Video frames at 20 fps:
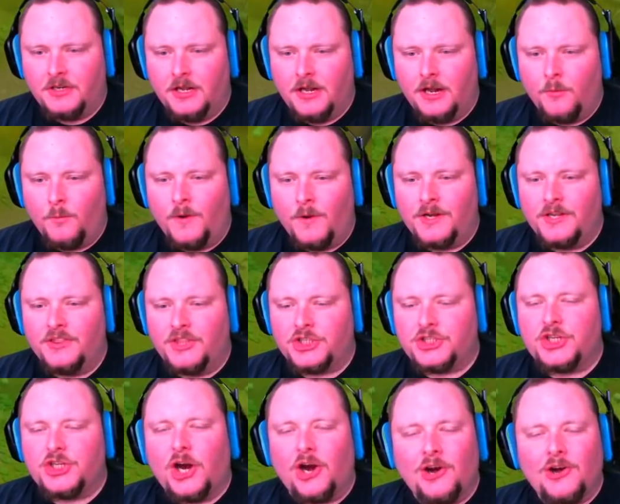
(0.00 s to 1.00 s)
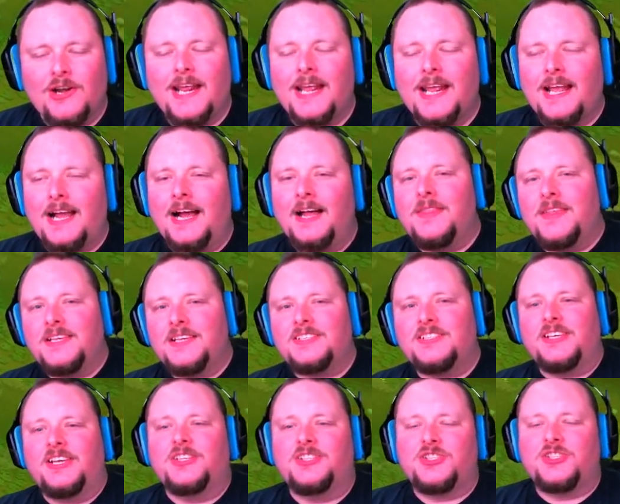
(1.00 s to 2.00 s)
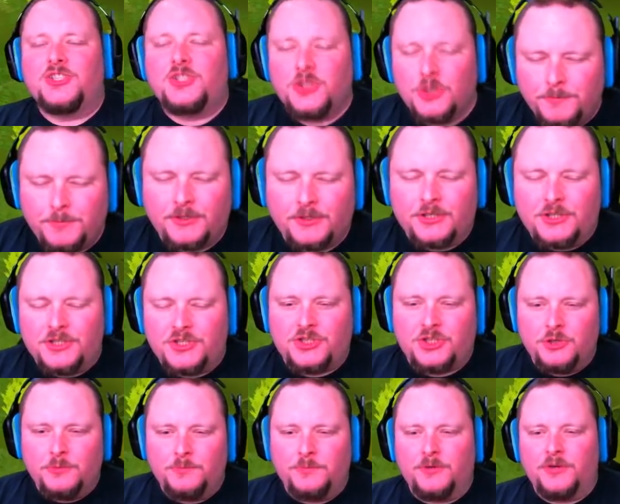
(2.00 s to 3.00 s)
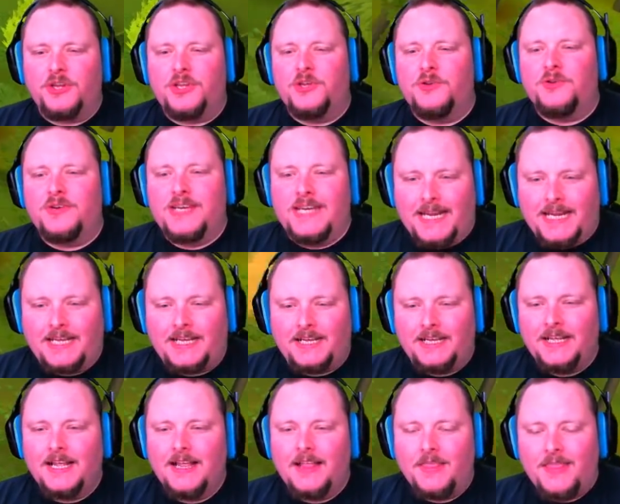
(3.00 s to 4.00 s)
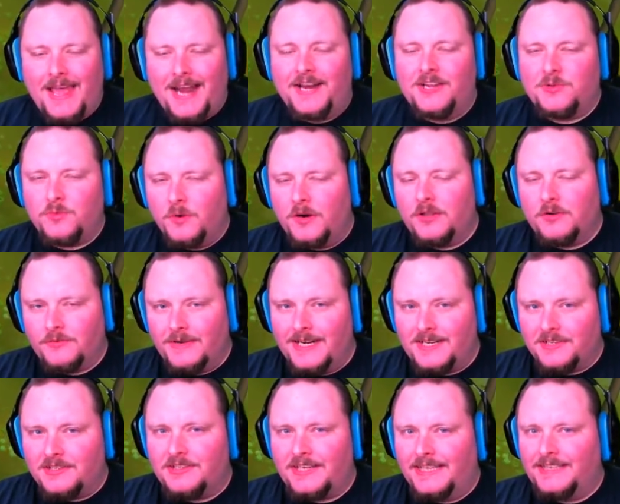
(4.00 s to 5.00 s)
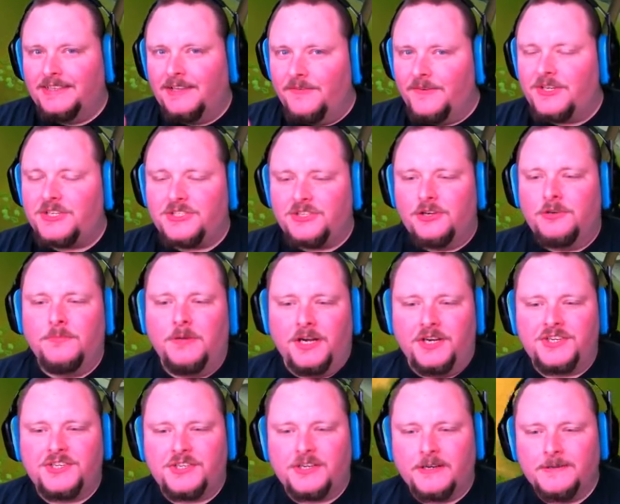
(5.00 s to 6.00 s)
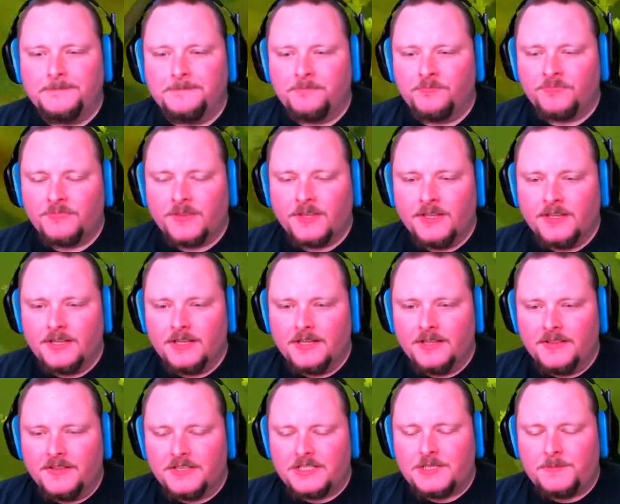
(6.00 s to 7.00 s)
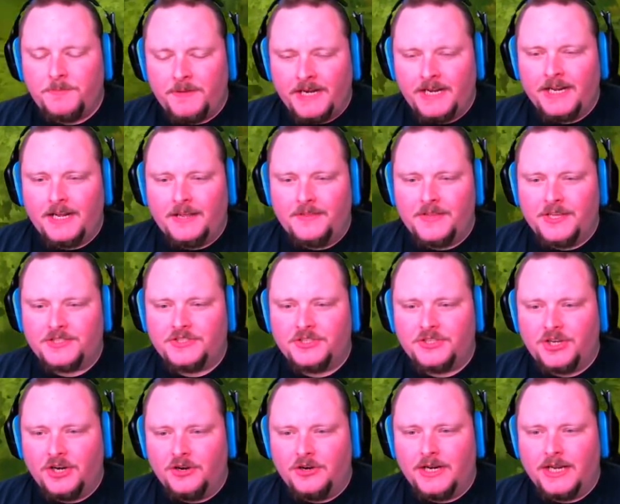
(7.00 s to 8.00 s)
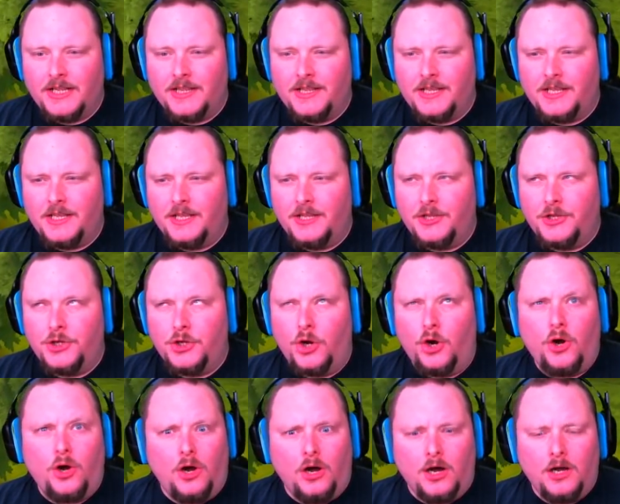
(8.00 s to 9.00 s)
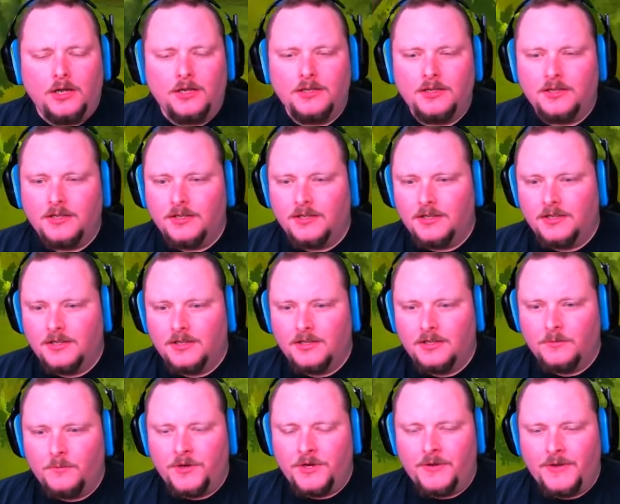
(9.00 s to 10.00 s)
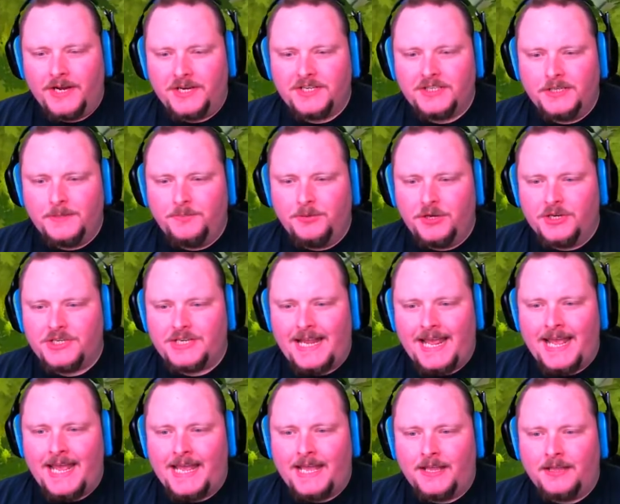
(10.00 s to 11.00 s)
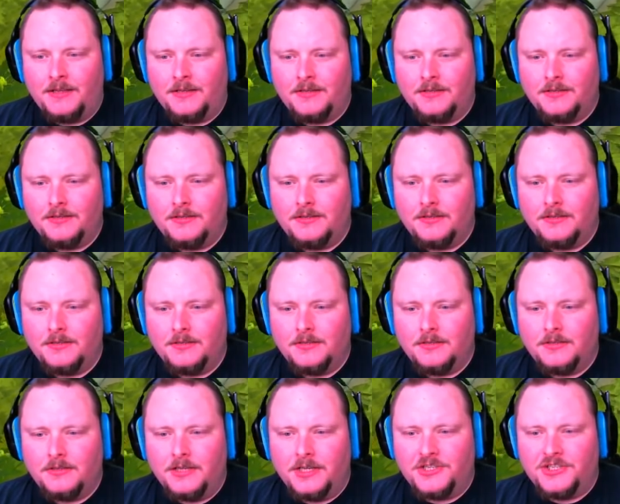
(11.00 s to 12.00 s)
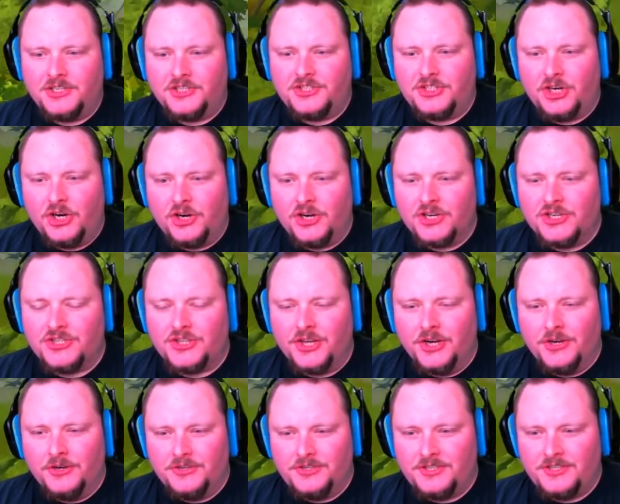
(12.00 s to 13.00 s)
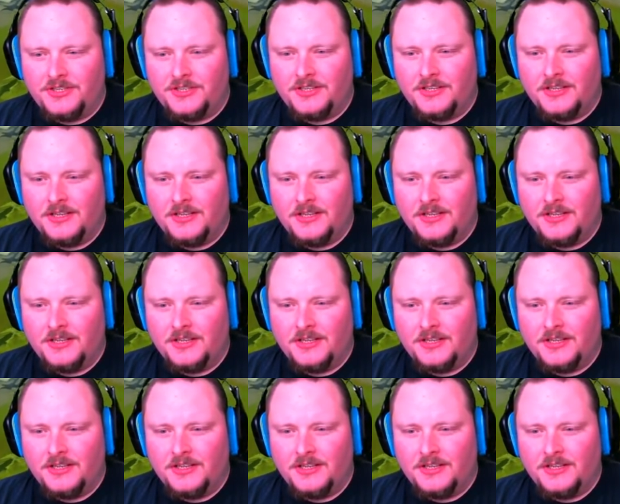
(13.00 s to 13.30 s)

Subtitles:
When the turning on this is super, super unique. That is one of the reasons I love it so much. The spinning on this, the turning, the yaw. When you actually push A, it just turns those.